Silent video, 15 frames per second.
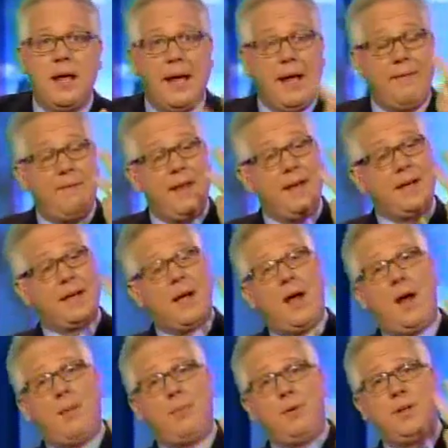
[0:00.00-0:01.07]
And then
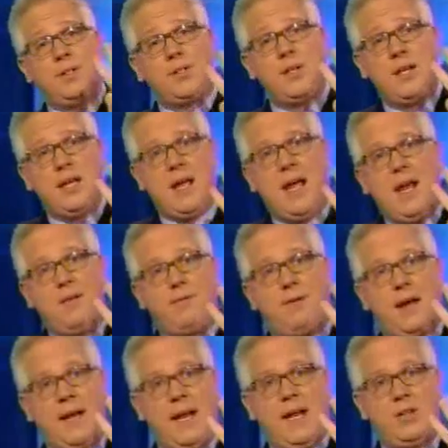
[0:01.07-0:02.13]
commerce and
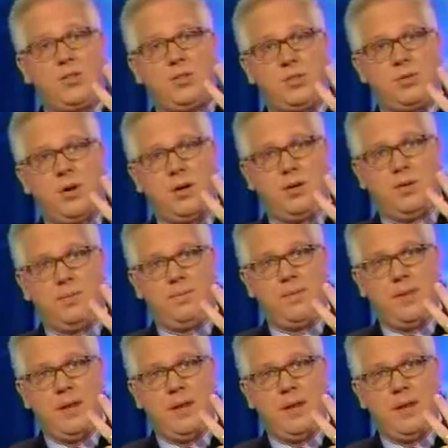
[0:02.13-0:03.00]
financial struggle.